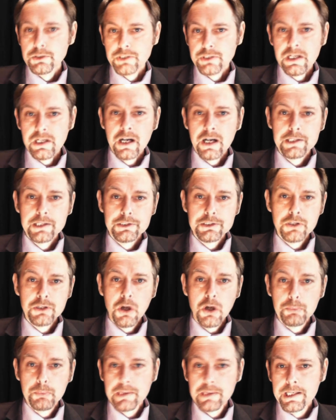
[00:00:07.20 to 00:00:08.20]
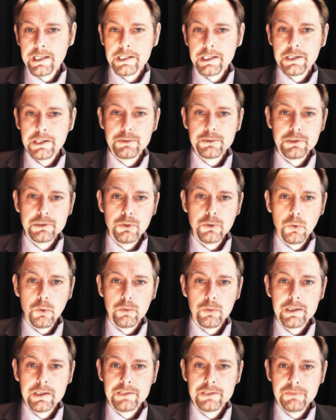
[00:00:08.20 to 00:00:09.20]
Tonight's top EU
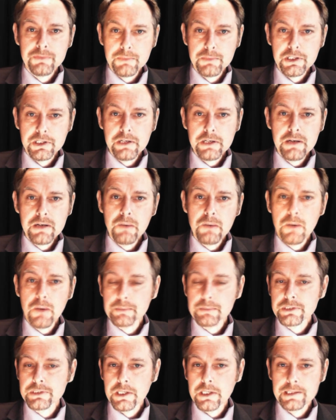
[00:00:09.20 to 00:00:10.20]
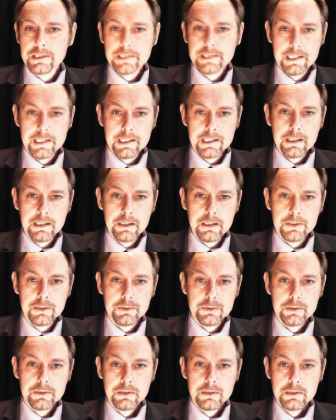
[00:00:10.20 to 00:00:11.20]
stories from the unit website
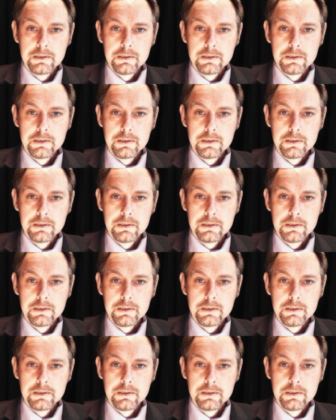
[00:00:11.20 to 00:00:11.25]
include: